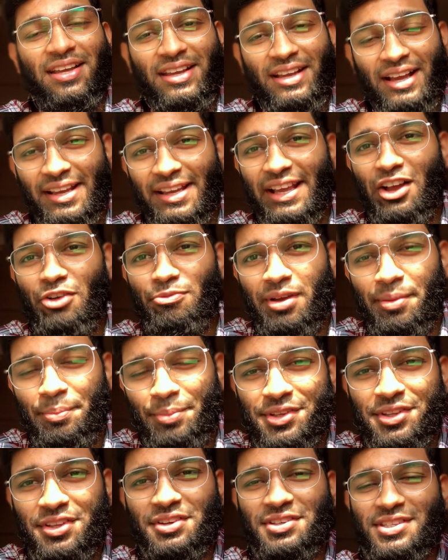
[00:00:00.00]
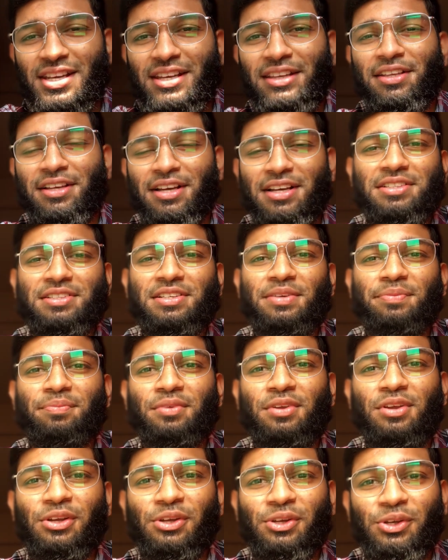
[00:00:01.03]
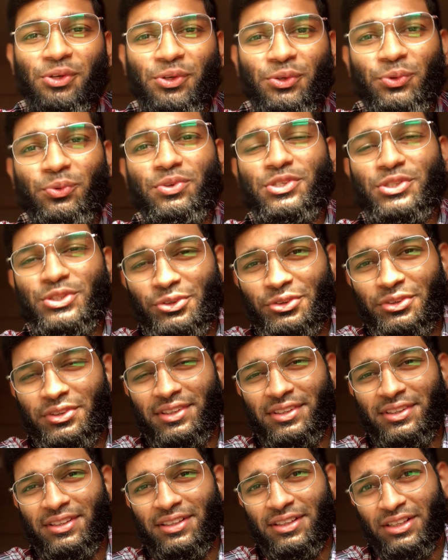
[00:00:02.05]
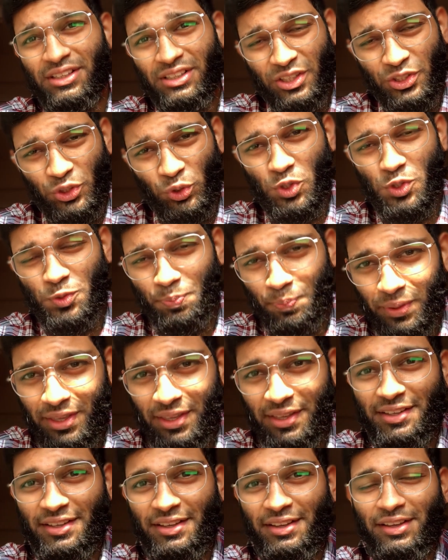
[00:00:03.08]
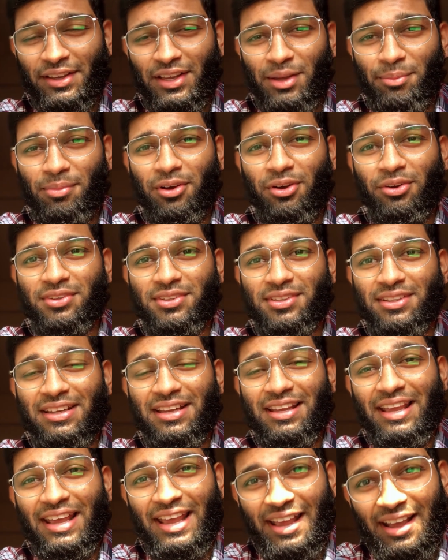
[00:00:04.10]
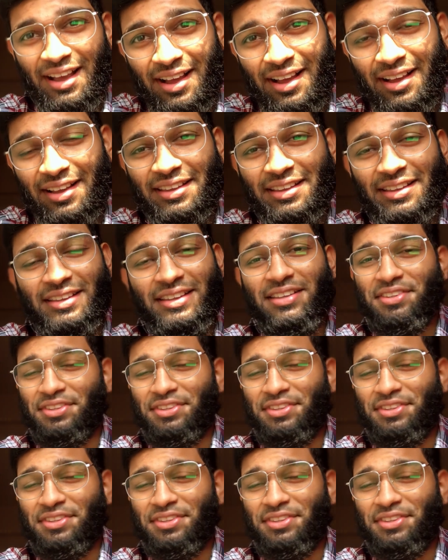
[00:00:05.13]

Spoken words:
I have my brother Sayyid Hashim who is going to speak about AI,